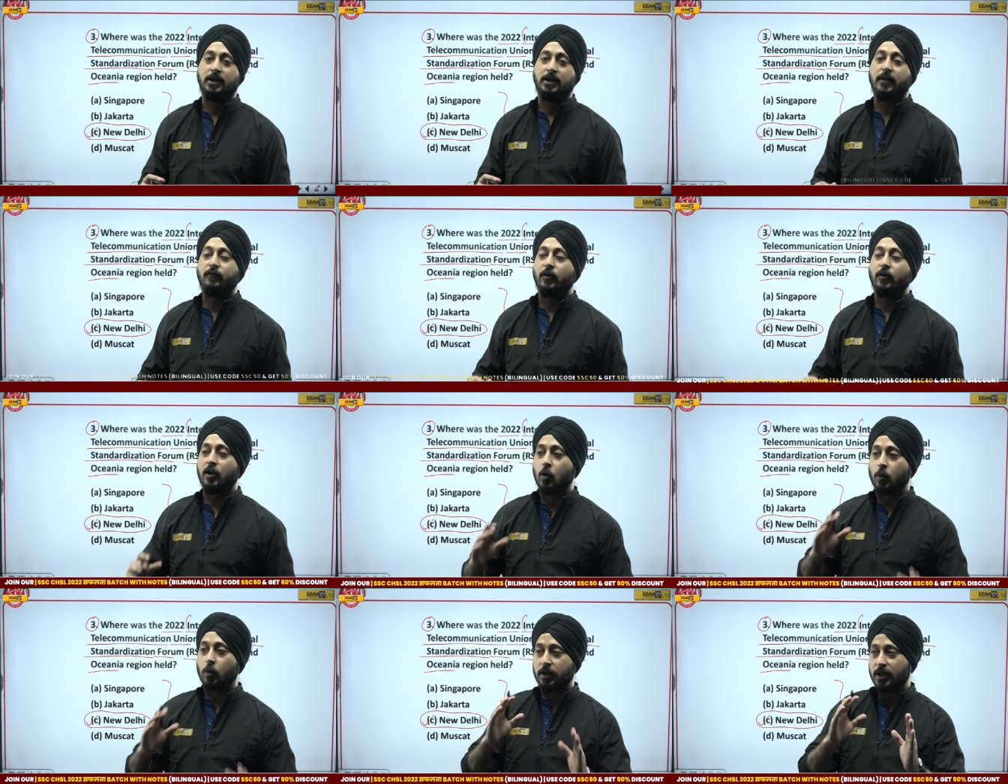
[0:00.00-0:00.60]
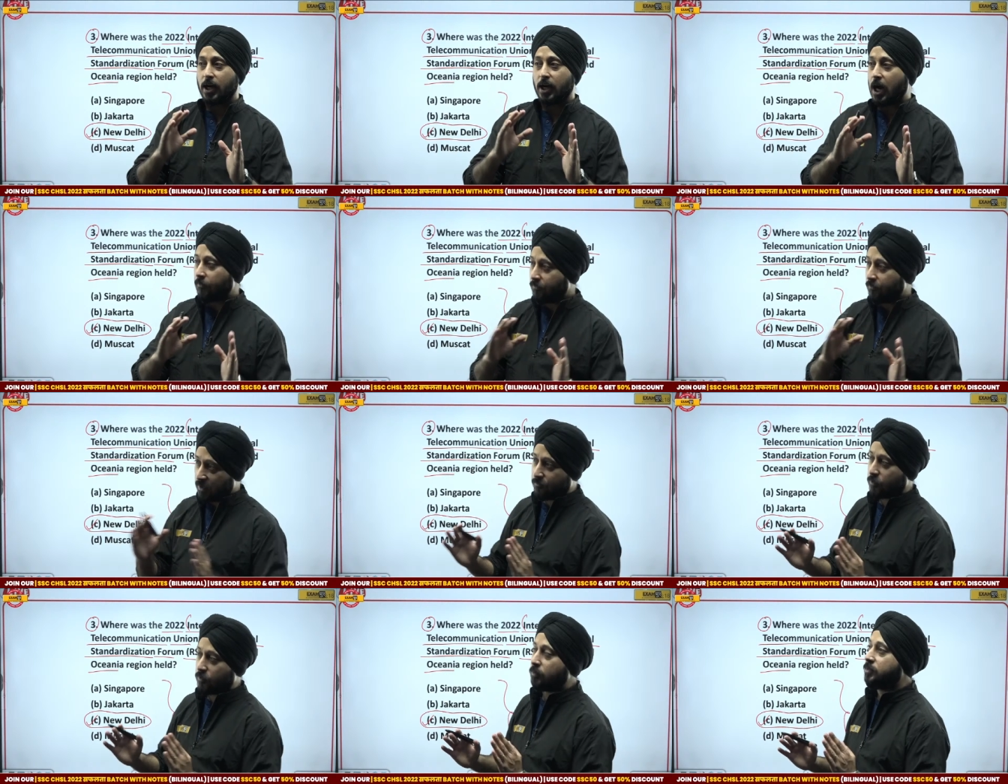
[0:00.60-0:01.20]
If you are looking
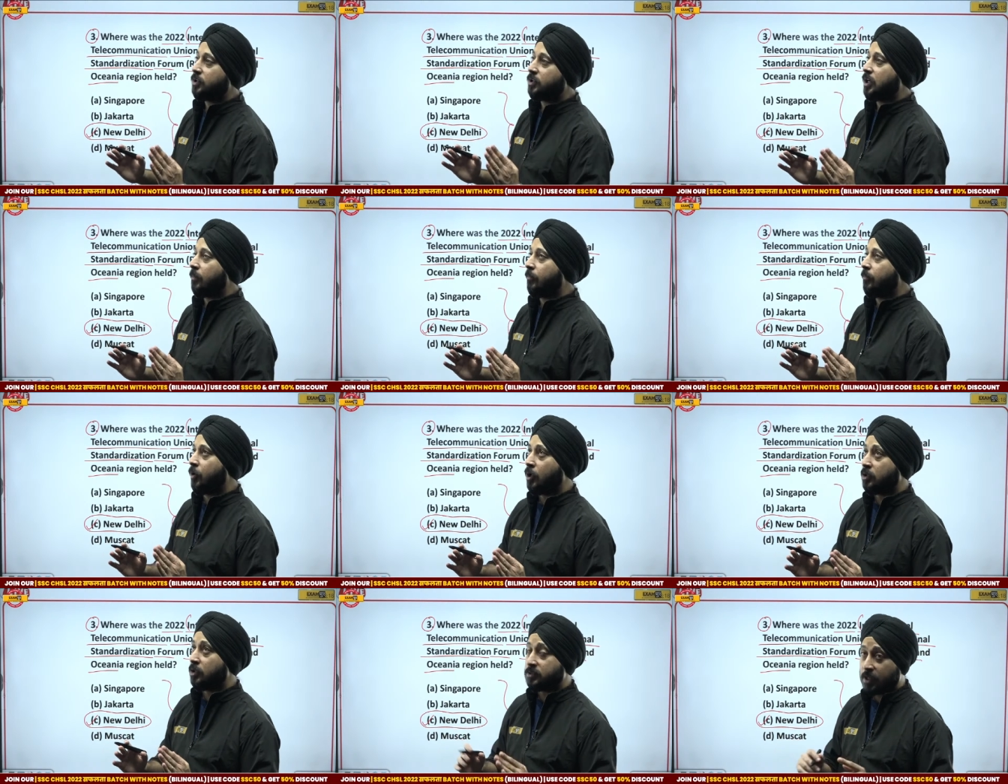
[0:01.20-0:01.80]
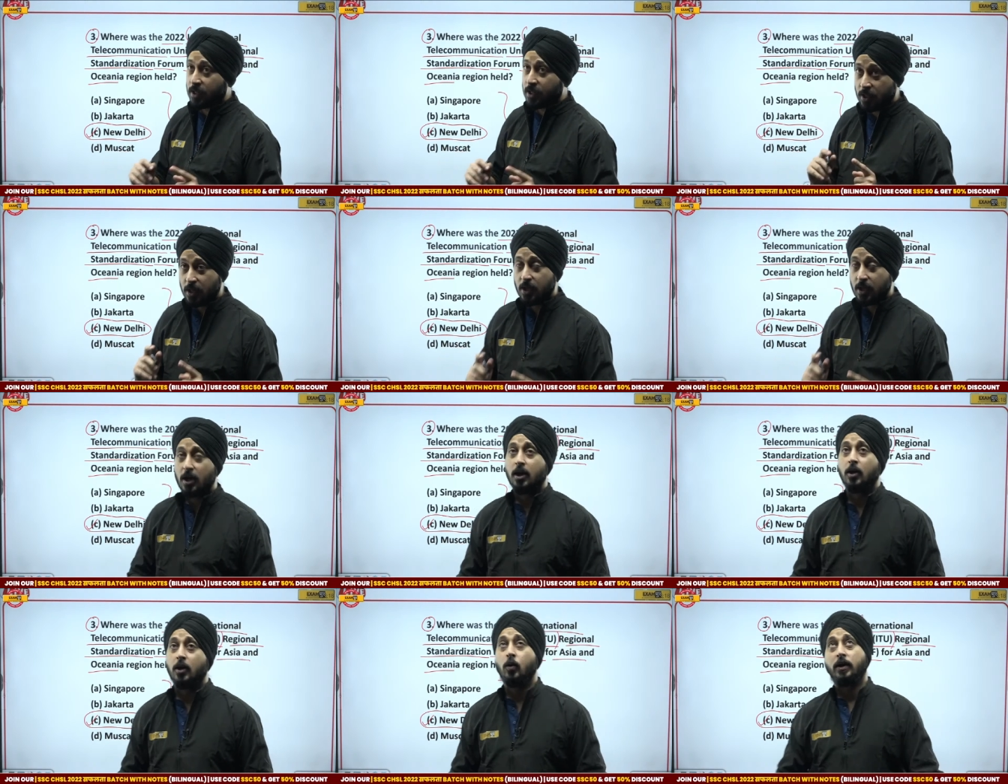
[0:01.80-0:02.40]
away from the computer saying
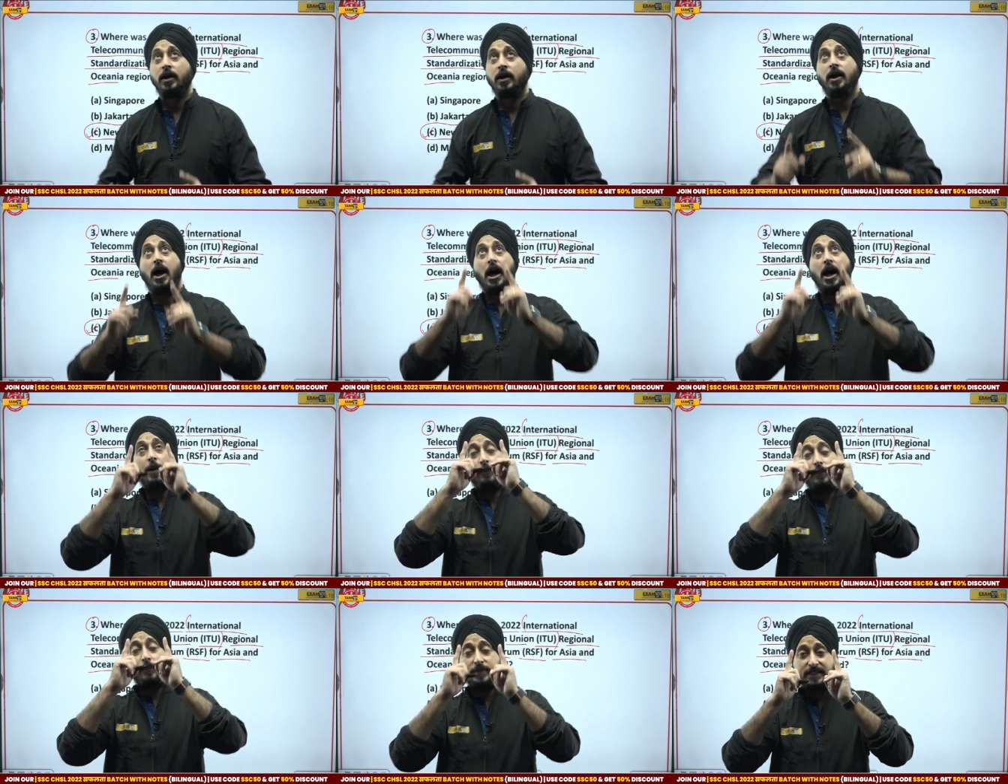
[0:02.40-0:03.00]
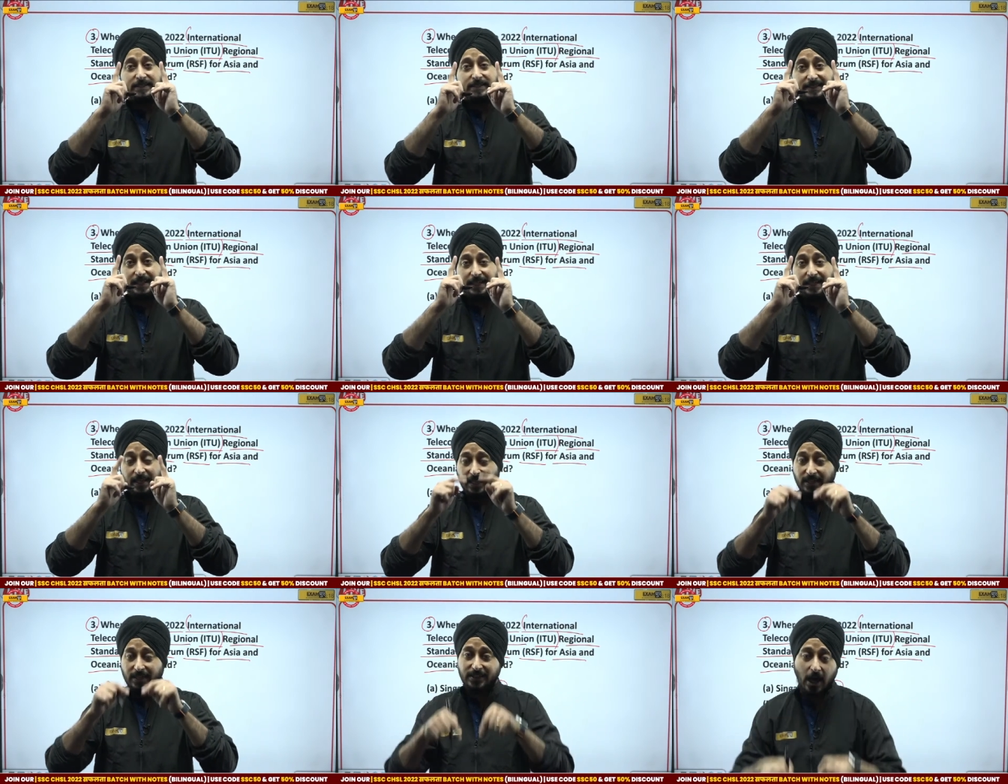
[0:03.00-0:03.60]
looking up the
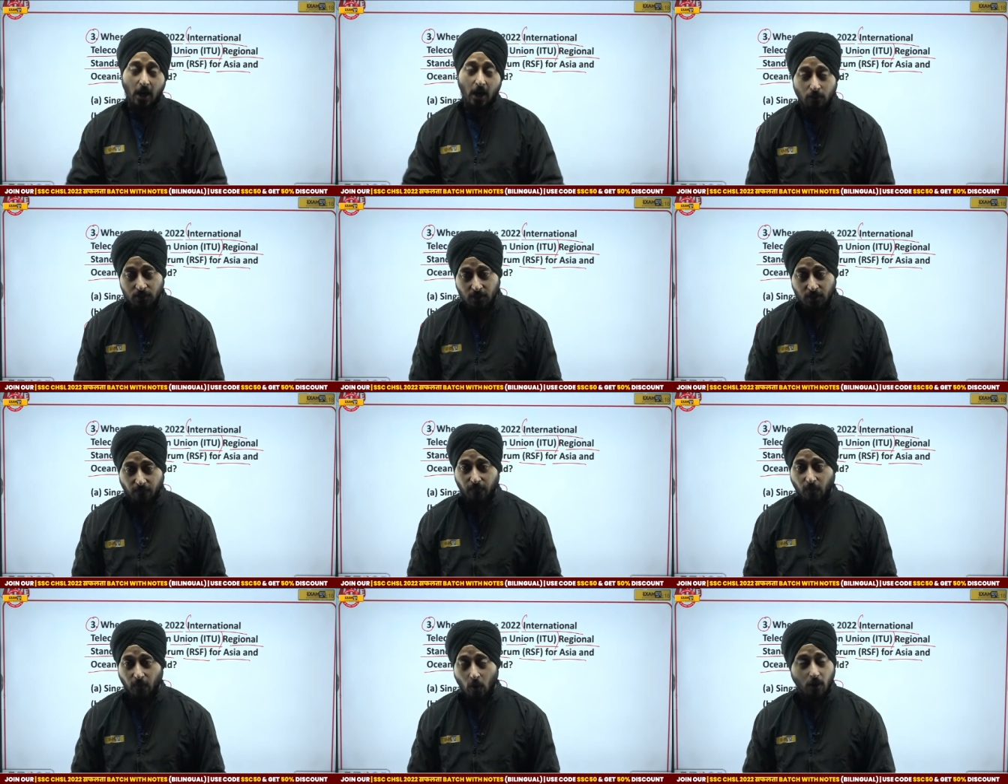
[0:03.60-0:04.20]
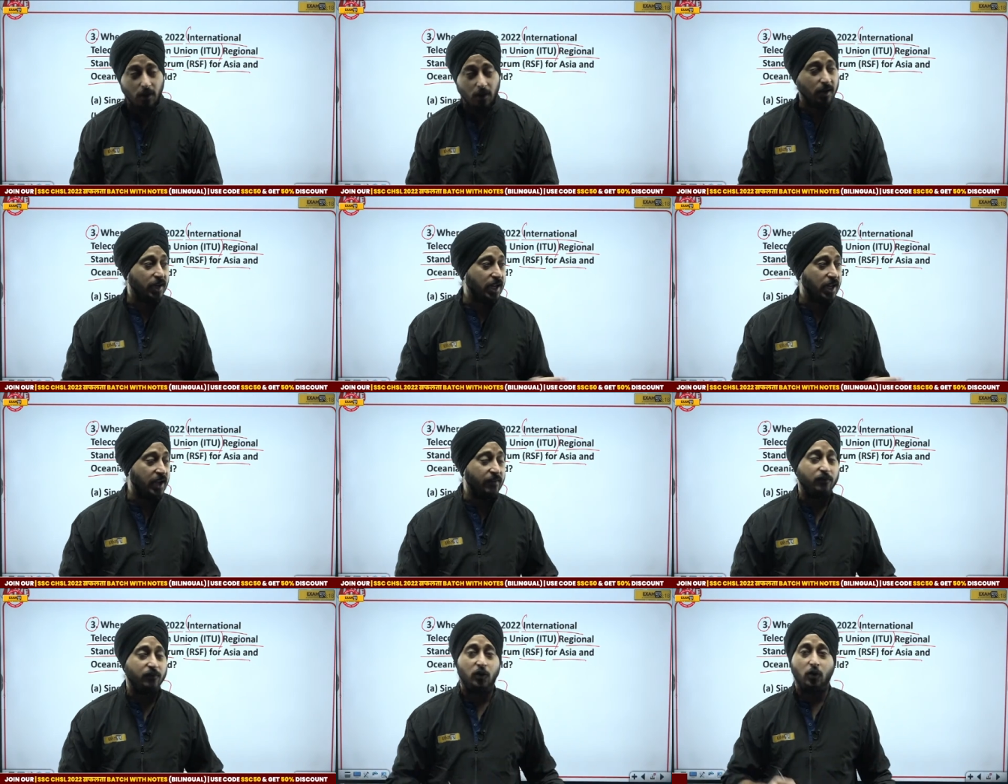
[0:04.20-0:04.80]
ceiling, down the floor,
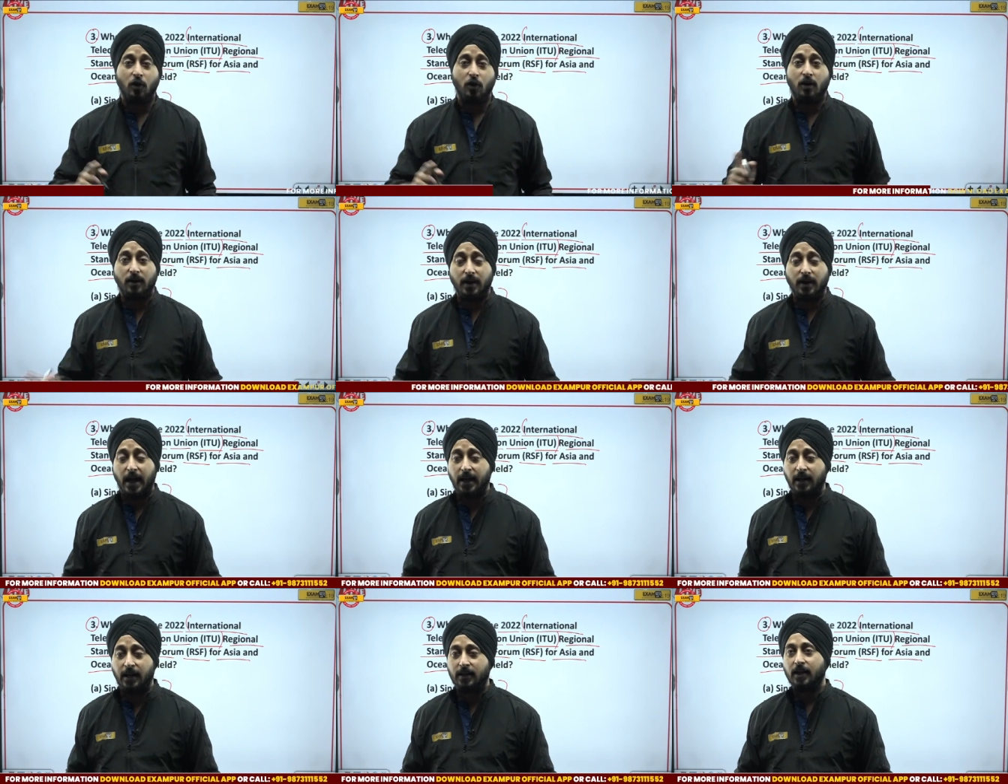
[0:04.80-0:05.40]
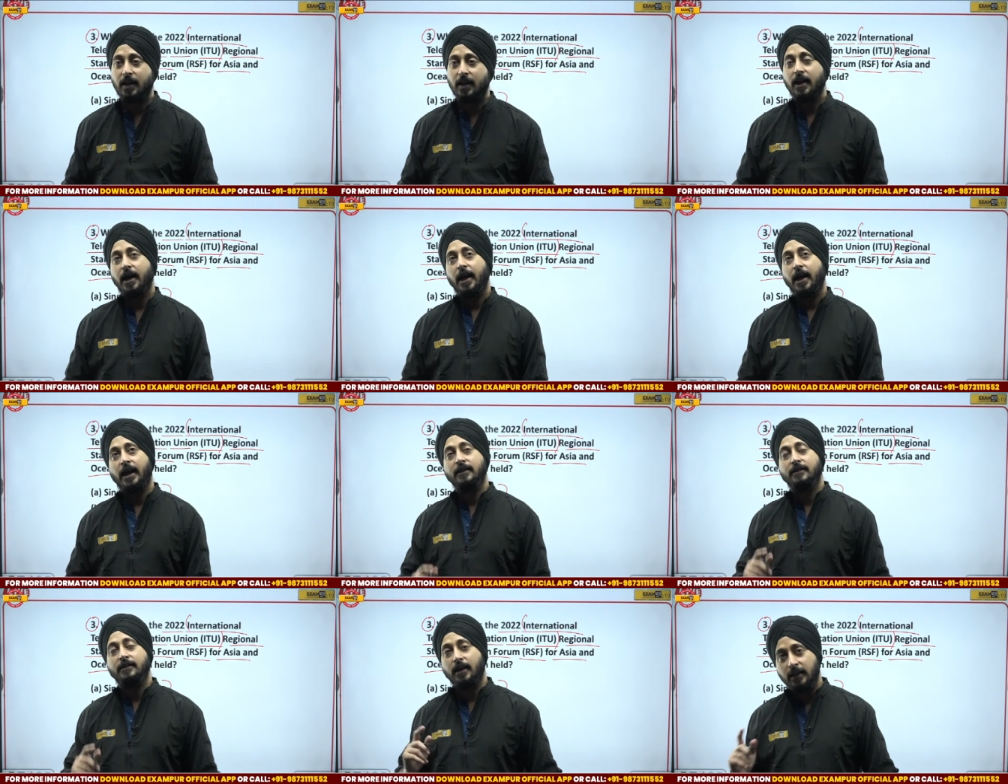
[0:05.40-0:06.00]
left to your right
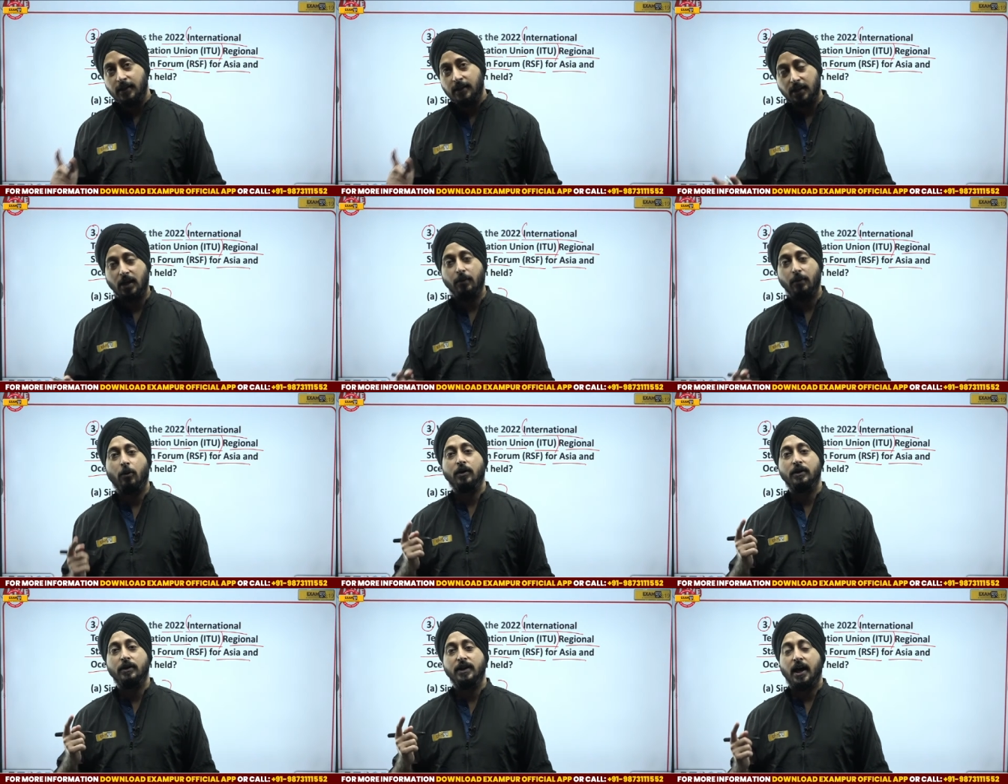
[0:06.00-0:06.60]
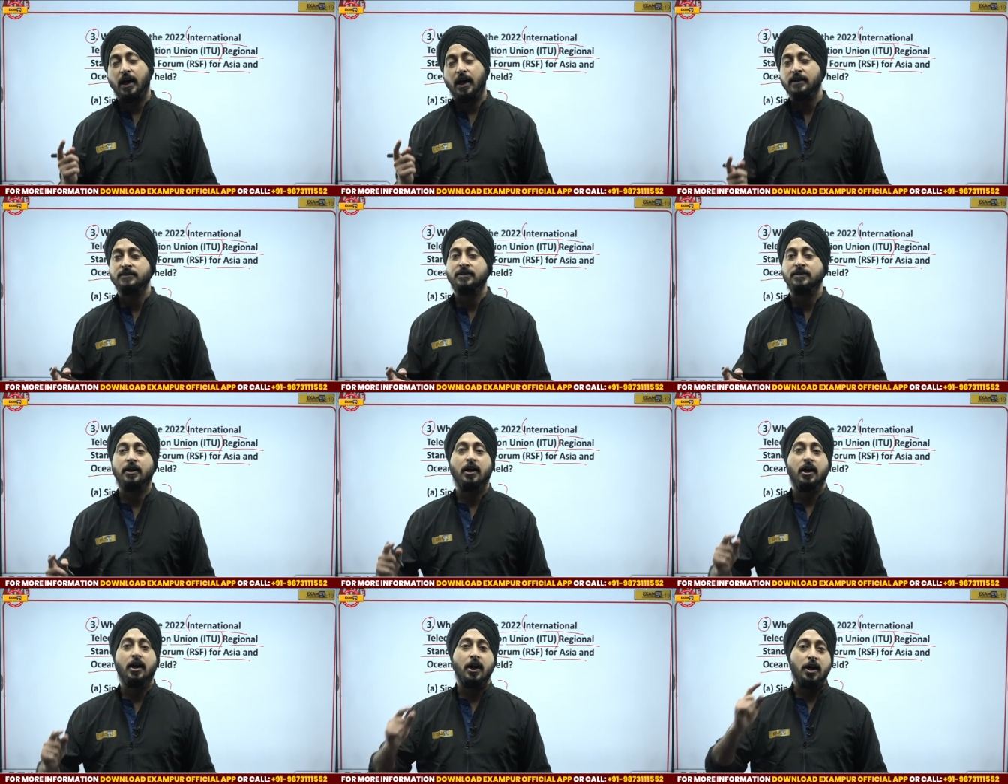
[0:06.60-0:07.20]
and thinking about the
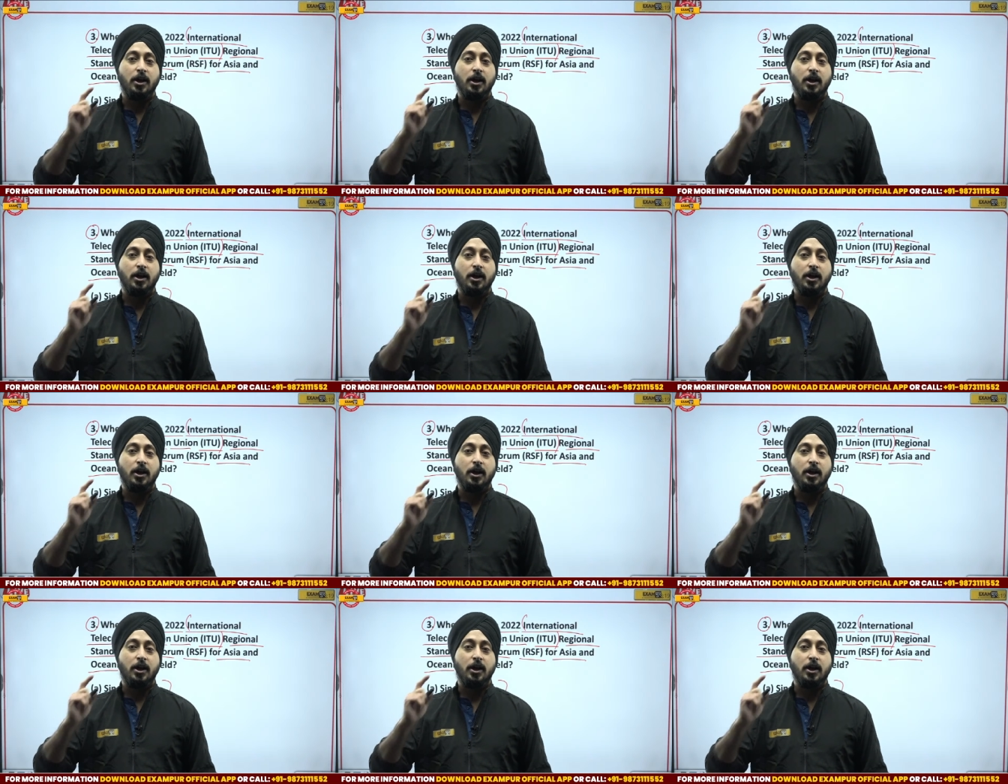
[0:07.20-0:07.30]
answer,